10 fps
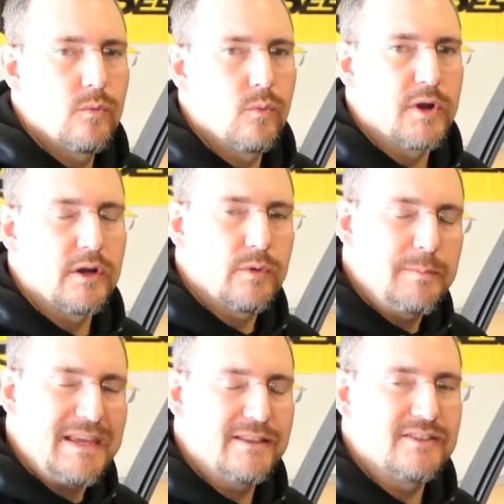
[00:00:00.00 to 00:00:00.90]
We're going to
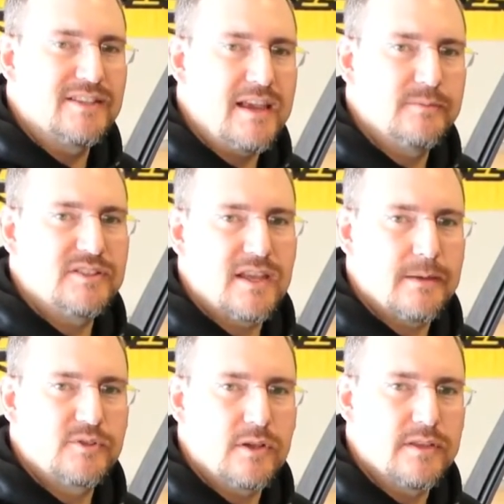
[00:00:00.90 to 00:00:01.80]
repeat the same
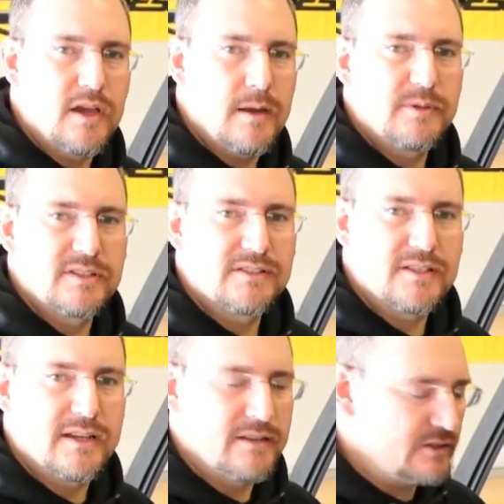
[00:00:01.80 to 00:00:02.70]
steps on the opposite
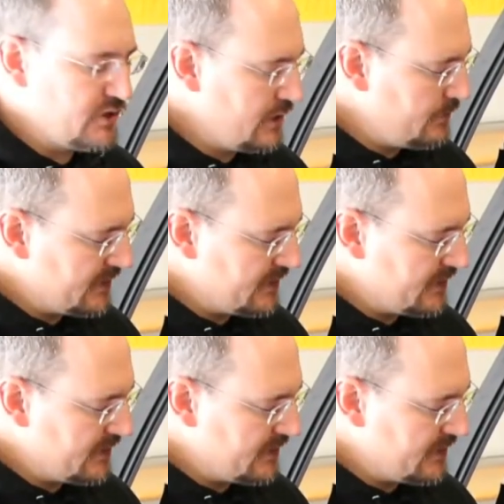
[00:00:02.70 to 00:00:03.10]
side of the Jeep,